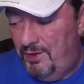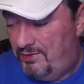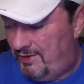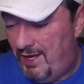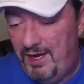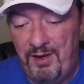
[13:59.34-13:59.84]

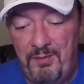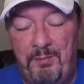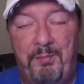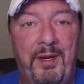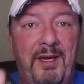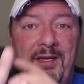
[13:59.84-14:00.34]
with a
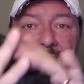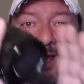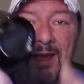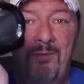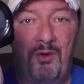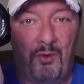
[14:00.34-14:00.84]
big
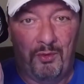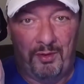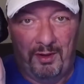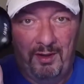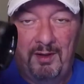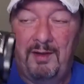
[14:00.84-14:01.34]

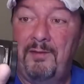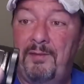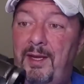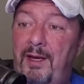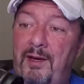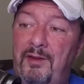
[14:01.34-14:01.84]
camcorder.
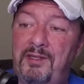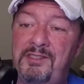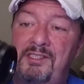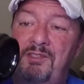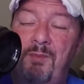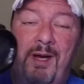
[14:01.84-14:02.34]
Now,
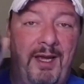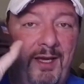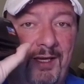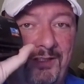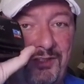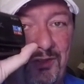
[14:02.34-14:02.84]
this is my
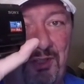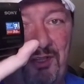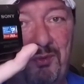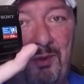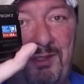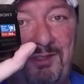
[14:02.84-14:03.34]
A X
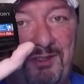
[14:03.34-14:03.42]
thirty-three